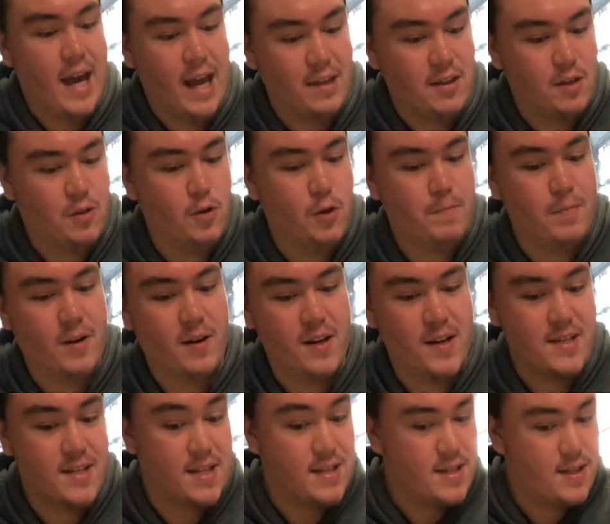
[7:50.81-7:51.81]
And the cool part
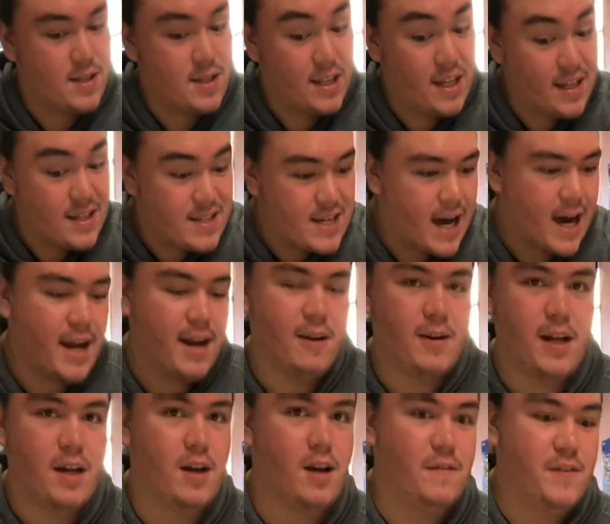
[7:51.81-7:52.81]
is that since the
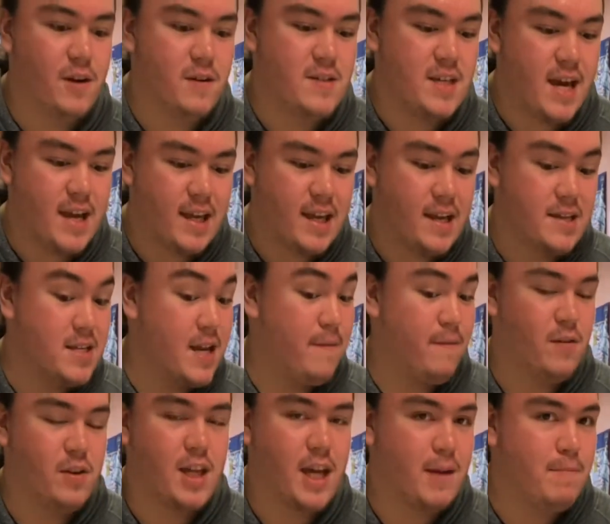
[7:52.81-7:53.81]
entirety of your deck,
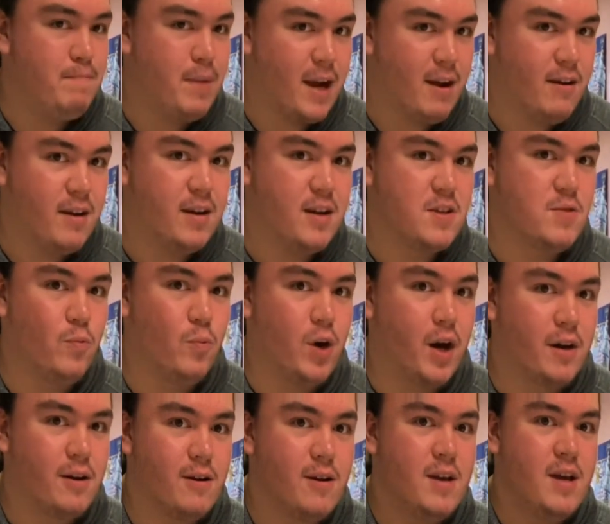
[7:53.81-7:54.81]
except for like Baron, is
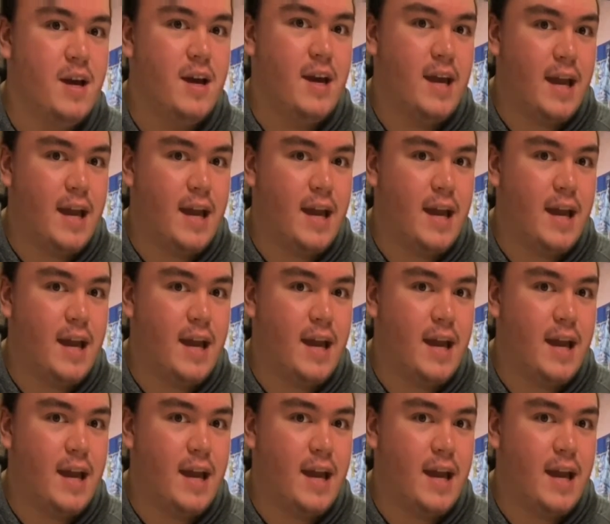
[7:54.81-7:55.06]
water,